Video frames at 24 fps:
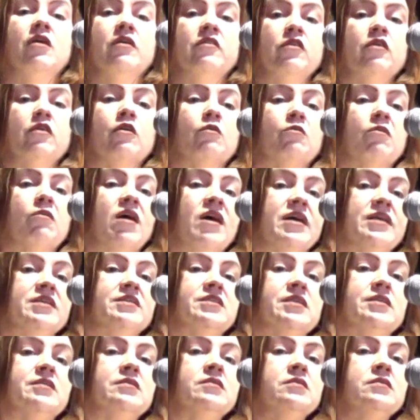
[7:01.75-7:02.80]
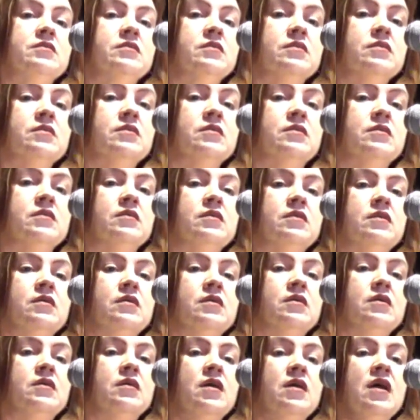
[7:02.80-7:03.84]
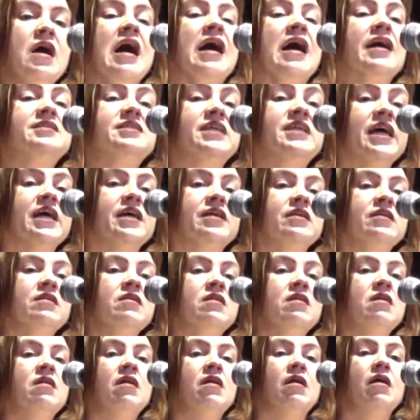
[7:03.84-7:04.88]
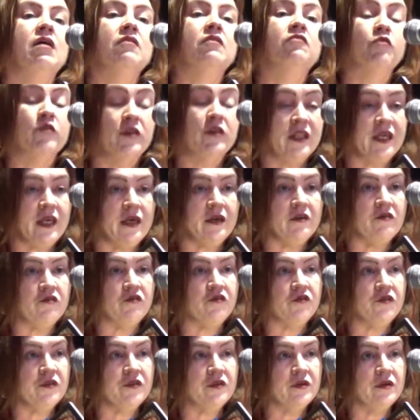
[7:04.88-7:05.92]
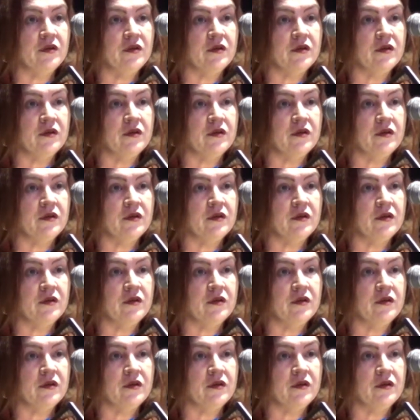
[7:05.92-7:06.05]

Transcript: on the horizon, a date of relief.